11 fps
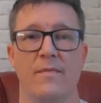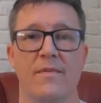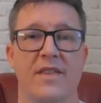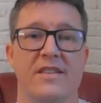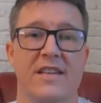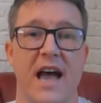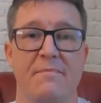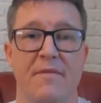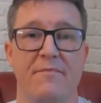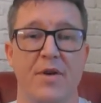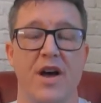the type
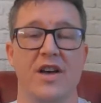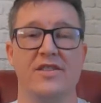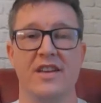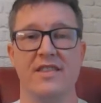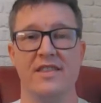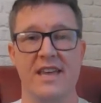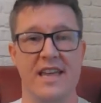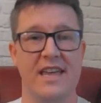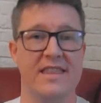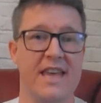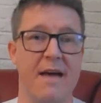of person,
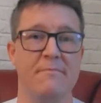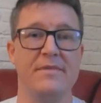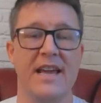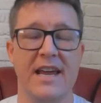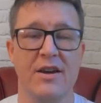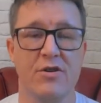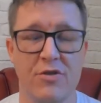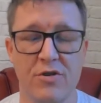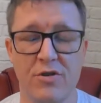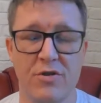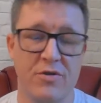the MD
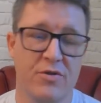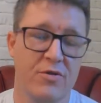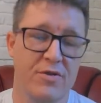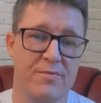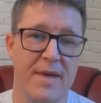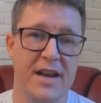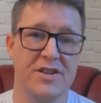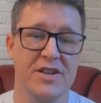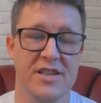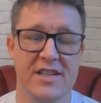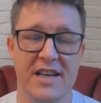or the
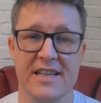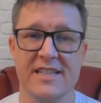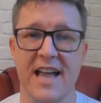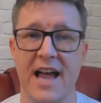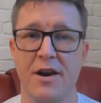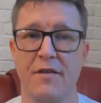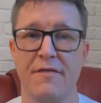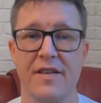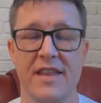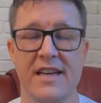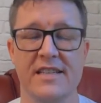manager that's going to sign off
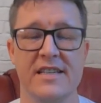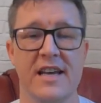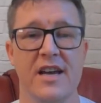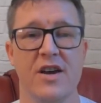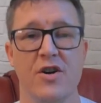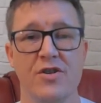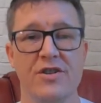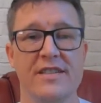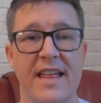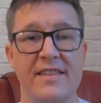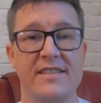on this,
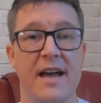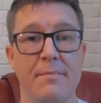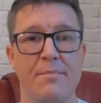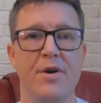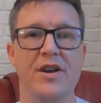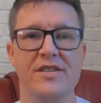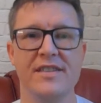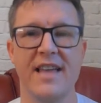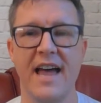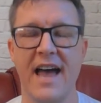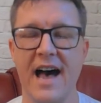understand the type of person
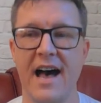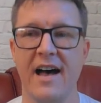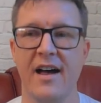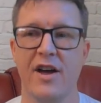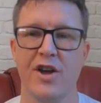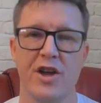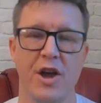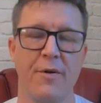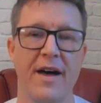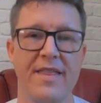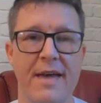they are.
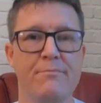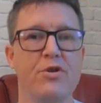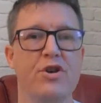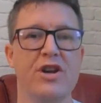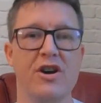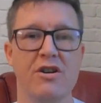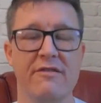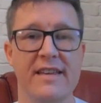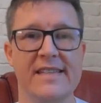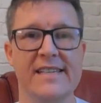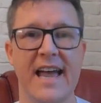Are they money
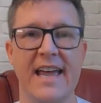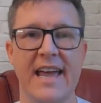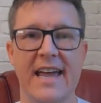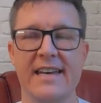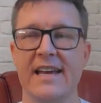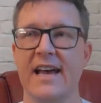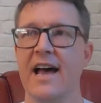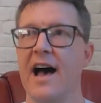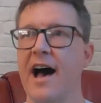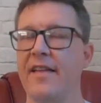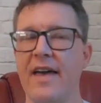orientated?
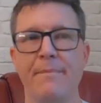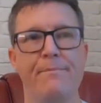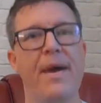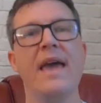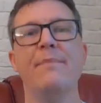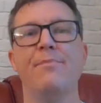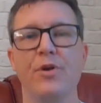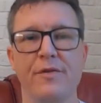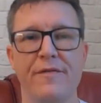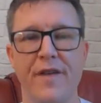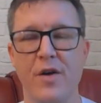Are they
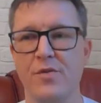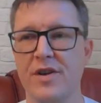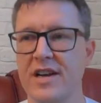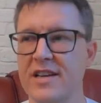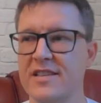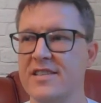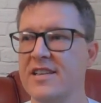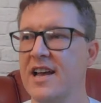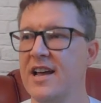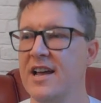people focused?